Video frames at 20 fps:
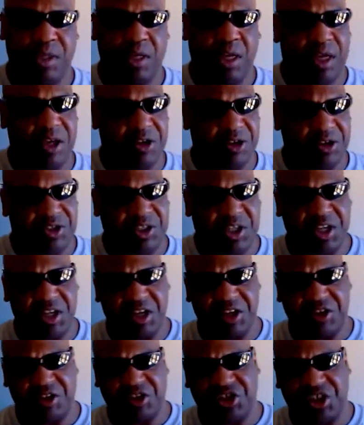Inner City
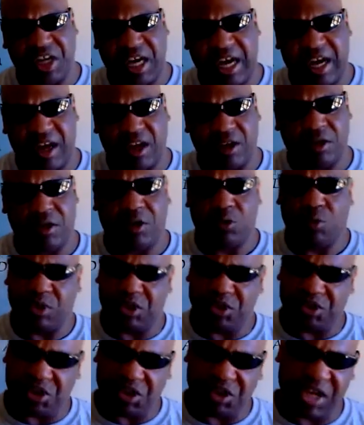Inner Child, which
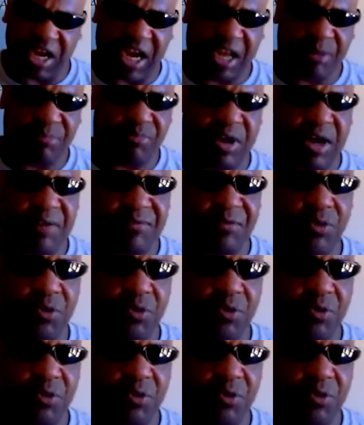is a non-profit